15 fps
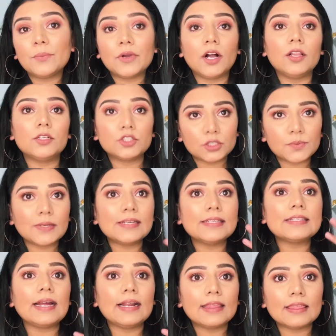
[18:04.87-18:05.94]
color just because
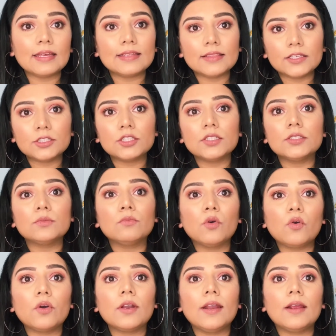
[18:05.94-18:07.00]
I think this is
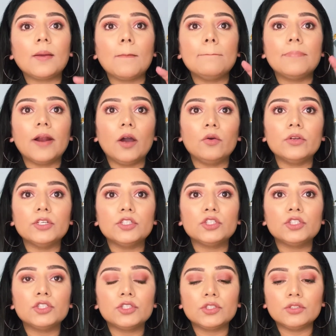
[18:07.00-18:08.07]
more like a
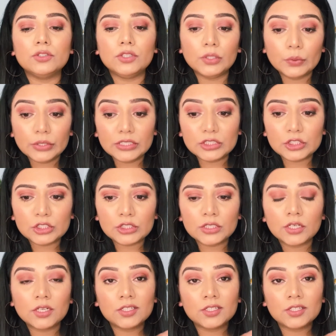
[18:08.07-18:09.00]
brownish nudish